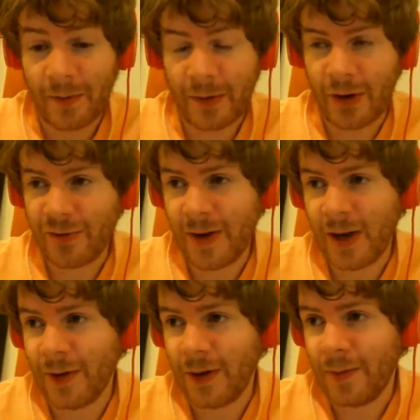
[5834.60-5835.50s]
Yeah.
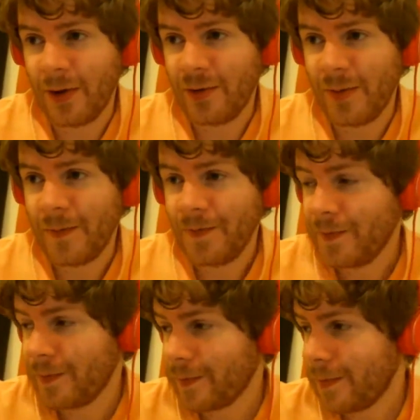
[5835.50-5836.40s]
Nobody ever touched me. I never let
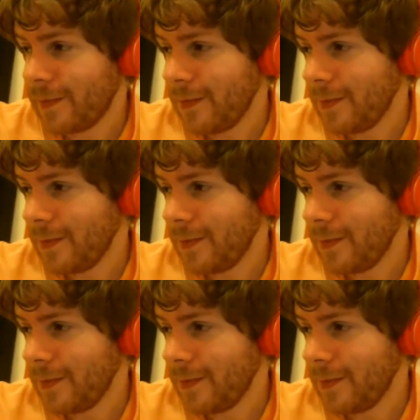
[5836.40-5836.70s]
anybody touch me.